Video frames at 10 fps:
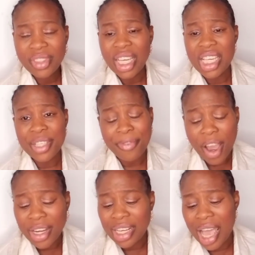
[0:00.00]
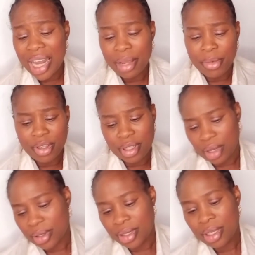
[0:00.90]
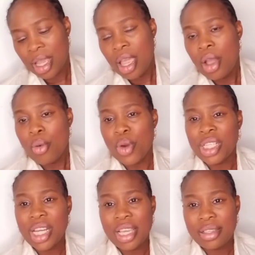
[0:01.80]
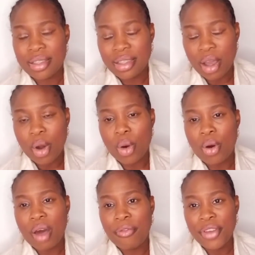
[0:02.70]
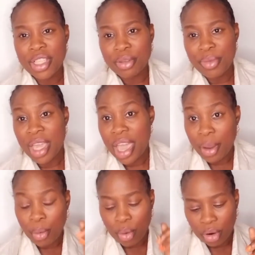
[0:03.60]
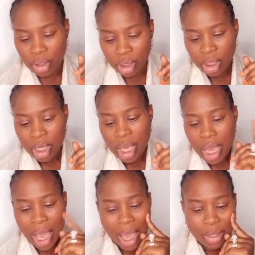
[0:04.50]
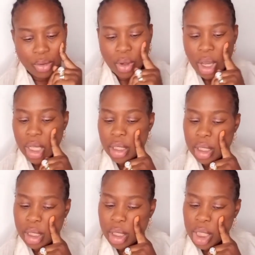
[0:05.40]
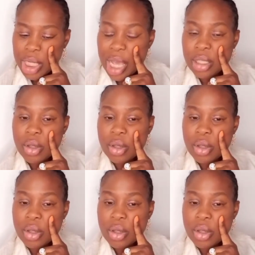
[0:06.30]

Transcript: It's found in animal sauce, which is the vitamin A1. And it's such as